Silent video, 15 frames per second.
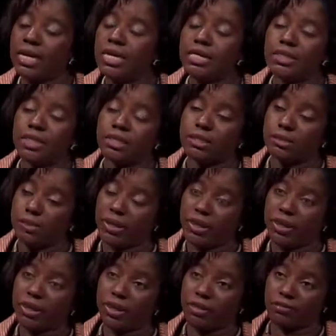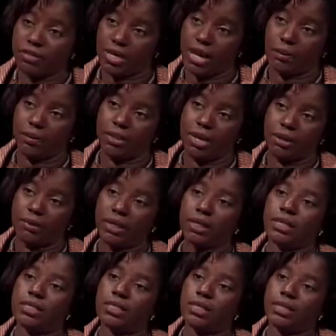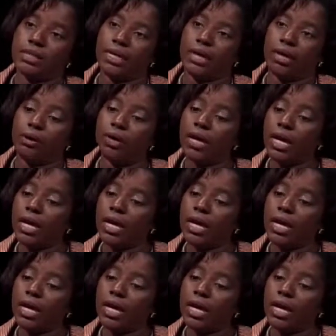since the beginning of the epidemic until now,